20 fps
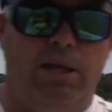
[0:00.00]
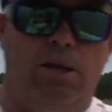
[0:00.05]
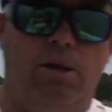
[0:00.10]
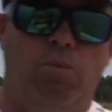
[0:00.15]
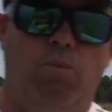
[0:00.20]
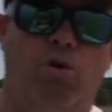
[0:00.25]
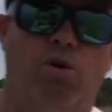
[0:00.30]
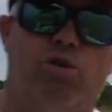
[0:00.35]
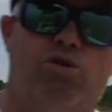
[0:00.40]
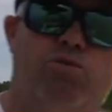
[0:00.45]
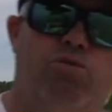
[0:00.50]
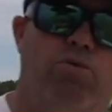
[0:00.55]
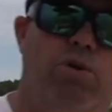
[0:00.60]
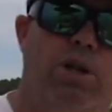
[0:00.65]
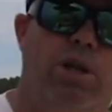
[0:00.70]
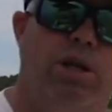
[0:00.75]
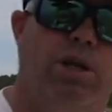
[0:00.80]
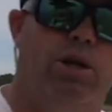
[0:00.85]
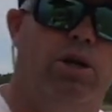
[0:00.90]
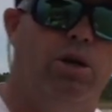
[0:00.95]
that works
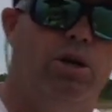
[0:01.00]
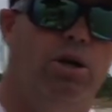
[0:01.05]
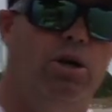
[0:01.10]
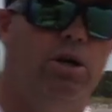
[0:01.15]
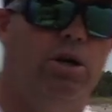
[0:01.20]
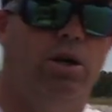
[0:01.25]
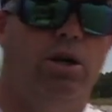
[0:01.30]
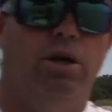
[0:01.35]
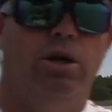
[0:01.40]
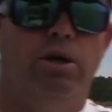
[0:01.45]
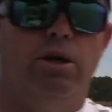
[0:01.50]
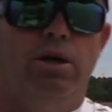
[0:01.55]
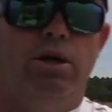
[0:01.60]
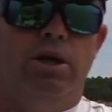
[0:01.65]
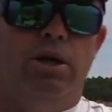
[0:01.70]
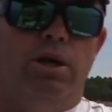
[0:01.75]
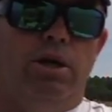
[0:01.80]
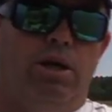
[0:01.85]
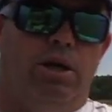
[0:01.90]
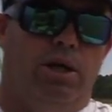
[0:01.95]
really good.
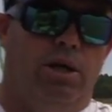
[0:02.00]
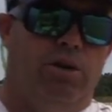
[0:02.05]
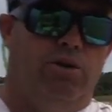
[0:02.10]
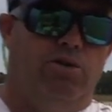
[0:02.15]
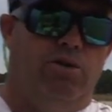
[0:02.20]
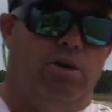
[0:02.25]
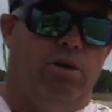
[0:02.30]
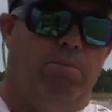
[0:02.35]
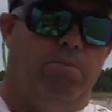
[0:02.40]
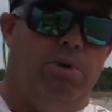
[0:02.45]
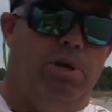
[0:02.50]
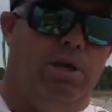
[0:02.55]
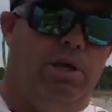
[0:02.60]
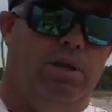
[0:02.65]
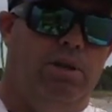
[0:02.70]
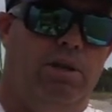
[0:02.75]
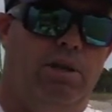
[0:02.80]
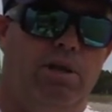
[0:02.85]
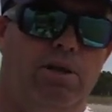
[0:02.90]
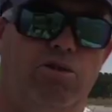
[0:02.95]
Is going to be
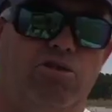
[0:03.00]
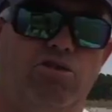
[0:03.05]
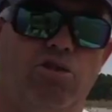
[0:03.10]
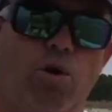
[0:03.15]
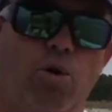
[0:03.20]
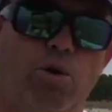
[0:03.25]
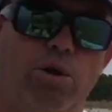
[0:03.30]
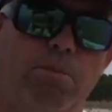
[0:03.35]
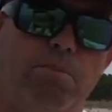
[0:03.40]
the Salty